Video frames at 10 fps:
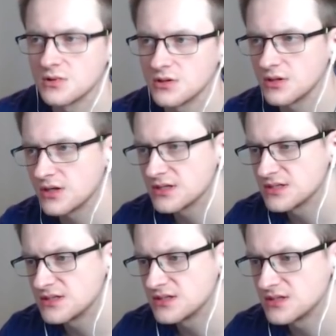
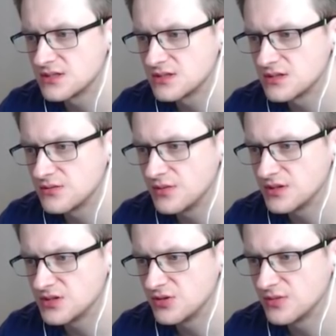Guess we
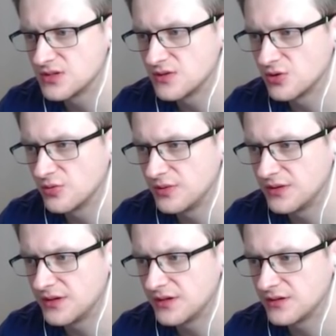assume this one to be
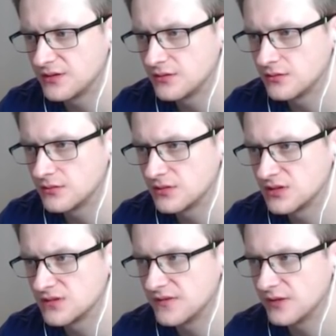dead.
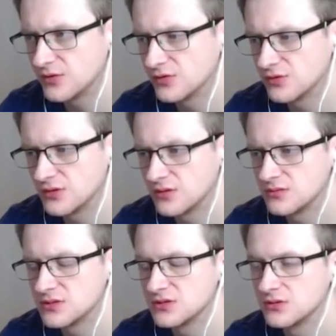This is Flametongue Totem,
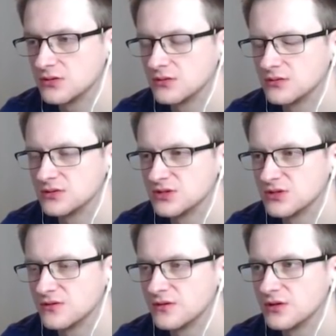so just
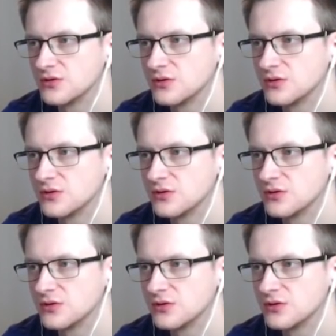go for the Totem